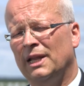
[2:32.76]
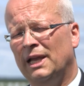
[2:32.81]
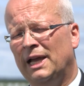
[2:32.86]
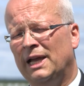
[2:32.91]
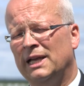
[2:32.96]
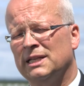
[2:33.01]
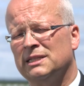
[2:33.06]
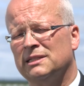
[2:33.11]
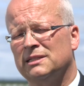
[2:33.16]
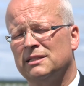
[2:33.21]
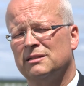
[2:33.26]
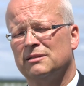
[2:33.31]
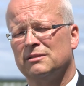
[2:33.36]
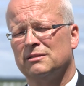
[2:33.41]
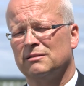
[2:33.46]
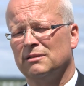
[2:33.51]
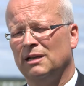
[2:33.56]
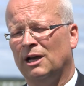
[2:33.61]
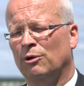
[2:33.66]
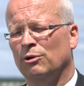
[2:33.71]

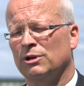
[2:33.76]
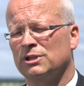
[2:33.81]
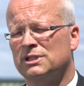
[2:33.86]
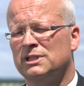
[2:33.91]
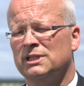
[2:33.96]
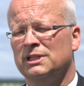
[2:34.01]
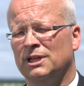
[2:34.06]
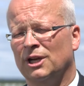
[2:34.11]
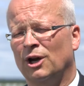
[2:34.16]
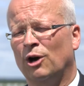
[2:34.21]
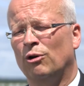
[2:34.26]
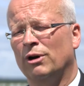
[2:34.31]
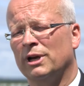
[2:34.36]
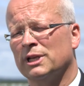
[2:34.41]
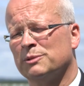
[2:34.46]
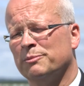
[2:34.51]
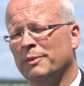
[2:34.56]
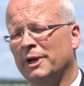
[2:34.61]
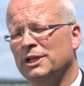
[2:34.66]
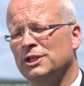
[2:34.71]
as our CEO
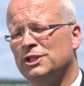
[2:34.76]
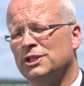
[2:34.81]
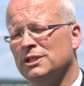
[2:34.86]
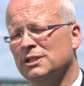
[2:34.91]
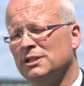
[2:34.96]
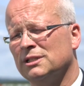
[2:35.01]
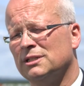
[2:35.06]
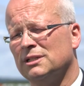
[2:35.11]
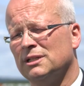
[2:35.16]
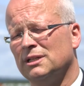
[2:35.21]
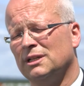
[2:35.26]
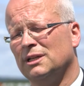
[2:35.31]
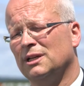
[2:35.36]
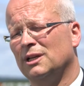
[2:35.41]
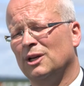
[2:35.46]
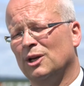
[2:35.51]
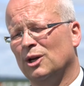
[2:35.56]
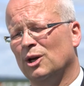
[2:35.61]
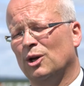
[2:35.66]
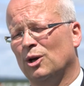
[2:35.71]
has mentioned,
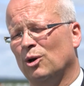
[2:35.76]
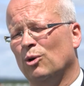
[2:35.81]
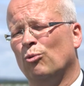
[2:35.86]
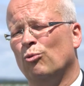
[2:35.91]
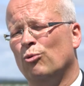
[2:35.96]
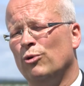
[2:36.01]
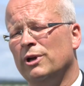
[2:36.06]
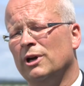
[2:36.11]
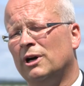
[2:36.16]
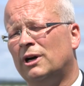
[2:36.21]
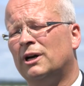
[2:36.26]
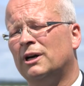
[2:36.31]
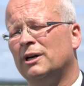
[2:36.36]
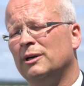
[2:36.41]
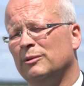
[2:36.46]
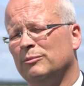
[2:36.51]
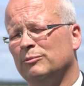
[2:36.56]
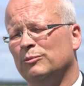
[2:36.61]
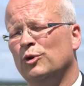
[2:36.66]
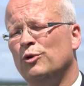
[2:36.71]
we
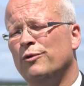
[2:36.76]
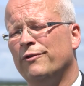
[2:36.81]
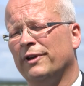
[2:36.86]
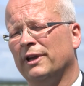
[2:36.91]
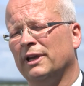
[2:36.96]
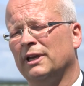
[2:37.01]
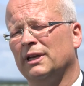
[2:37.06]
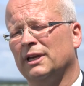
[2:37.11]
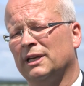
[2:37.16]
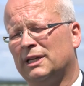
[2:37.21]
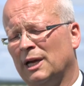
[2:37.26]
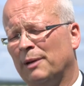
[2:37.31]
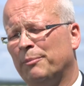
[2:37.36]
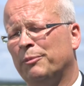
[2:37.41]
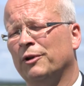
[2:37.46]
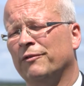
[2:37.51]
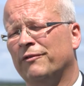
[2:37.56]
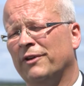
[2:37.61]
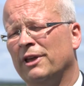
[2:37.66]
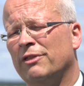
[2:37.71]
are moving a
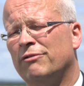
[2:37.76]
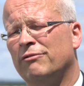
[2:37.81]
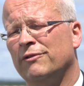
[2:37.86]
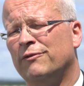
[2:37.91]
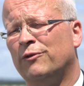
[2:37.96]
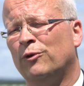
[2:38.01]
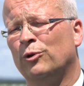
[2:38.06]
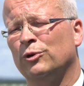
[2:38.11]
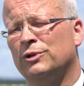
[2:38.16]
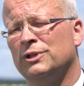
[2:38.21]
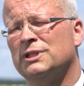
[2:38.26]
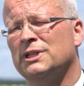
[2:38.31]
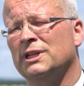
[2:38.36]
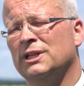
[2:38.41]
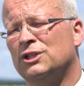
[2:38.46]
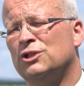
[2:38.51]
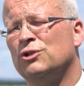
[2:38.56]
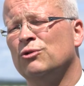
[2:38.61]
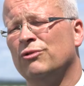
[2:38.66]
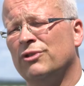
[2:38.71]
couple of A340s
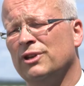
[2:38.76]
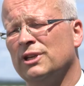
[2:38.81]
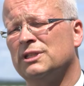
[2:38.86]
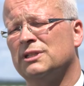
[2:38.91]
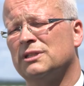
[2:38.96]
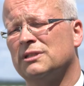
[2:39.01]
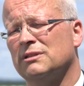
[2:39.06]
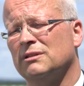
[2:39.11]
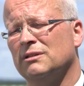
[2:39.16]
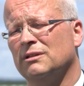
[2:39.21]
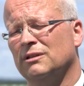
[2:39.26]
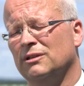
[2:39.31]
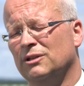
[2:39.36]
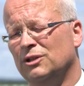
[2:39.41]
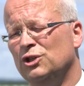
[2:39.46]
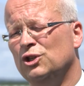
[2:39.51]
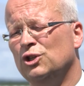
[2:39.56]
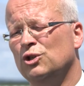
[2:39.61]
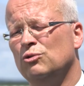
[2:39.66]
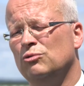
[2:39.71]
into this
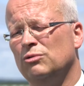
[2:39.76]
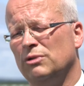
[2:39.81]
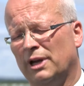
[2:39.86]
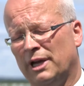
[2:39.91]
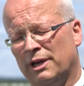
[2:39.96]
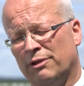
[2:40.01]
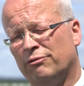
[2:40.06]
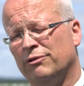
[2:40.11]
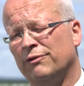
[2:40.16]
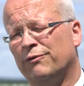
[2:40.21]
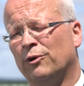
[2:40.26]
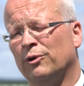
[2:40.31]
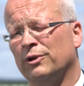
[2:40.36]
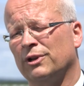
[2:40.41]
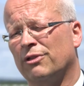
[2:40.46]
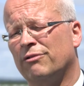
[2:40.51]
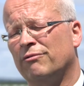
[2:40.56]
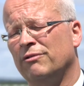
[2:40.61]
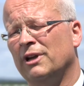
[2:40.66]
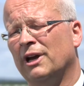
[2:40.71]
new
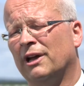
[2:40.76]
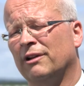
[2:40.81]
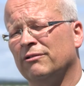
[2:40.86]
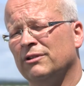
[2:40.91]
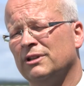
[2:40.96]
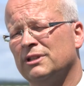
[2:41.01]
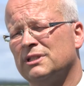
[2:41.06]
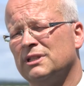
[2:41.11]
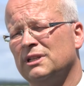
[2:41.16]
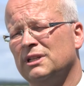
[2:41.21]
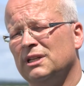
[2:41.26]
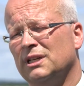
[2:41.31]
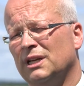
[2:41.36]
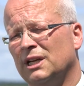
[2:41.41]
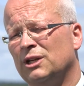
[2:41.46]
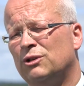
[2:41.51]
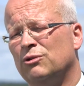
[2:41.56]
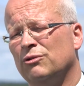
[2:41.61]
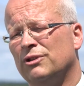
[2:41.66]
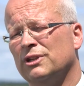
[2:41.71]
A340-300s,
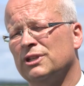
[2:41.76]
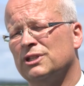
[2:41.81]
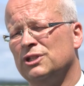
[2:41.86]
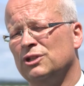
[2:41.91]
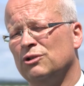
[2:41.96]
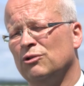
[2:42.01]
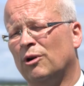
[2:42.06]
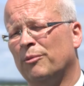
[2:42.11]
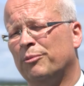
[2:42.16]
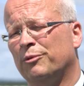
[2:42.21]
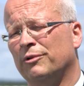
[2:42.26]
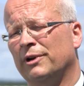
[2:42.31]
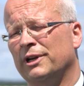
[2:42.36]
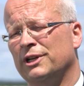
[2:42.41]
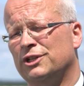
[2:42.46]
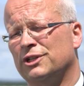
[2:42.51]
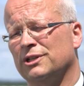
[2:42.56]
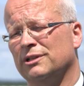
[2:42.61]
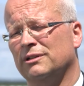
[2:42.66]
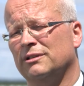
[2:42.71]
into this new
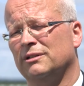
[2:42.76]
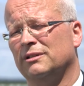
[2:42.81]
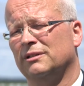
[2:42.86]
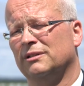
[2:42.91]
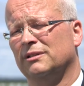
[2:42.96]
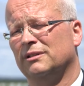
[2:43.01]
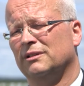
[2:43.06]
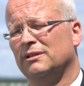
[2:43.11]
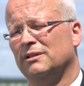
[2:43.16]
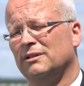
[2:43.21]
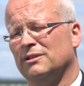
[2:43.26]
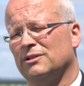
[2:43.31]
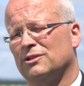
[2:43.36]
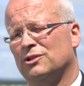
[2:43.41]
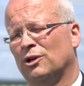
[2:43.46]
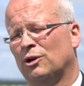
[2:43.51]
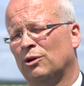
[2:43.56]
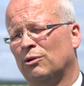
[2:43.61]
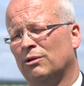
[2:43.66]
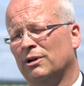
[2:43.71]
operation.
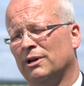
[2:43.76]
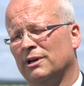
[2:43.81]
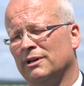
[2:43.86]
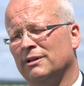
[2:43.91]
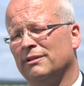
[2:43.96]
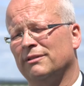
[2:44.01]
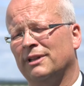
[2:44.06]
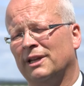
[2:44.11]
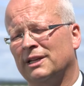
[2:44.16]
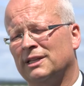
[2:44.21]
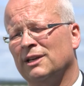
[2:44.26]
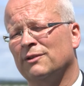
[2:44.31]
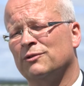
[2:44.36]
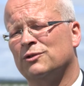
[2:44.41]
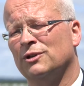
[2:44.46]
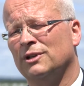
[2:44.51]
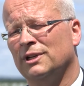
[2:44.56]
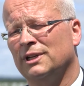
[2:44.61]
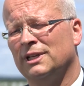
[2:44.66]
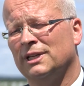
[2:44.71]
So that gives
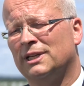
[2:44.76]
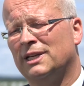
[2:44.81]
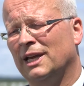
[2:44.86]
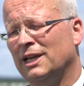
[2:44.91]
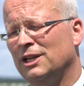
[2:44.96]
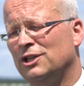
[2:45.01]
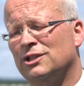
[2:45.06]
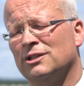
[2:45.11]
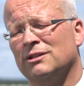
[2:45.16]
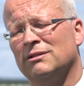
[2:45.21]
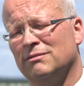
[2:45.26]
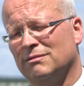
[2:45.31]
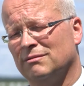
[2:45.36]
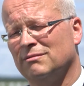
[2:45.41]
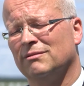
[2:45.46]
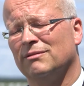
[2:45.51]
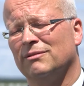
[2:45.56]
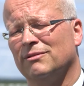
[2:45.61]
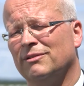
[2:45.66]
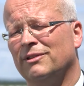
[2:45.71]
you an indication
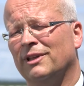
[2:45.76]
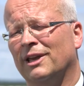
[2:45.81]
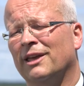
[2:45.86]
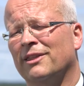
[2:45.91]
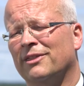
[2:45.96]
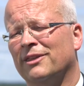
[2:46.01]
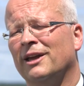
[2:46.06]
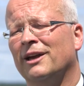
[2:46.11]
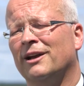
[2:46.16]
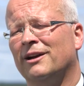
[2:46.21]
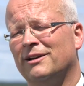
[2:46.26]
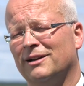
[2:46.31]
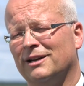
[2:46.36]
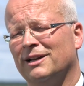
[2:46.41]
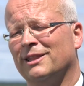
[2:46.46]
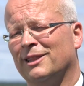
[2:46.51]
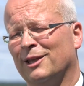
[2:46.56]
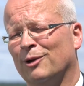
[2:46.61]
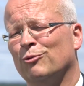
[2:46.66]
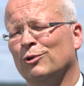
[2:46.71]
they're there
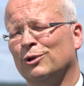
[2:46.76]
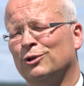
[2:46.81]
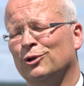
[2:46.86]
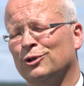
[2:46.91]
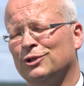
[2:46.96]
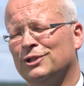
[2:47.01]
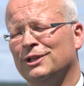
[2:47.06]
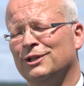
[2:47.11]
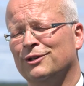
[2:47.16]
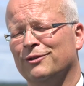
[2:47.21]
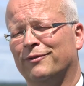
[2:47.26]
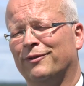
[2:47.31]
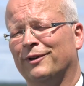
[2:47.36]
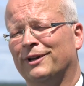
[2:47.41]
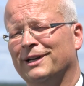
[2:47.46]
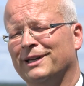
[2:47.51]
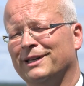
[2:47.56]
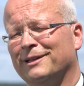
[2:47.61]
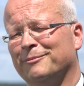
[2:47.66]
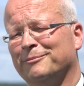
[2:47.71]
and they will continue
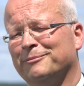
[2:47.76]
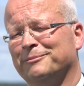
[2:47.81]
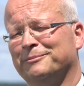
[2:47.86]
flying.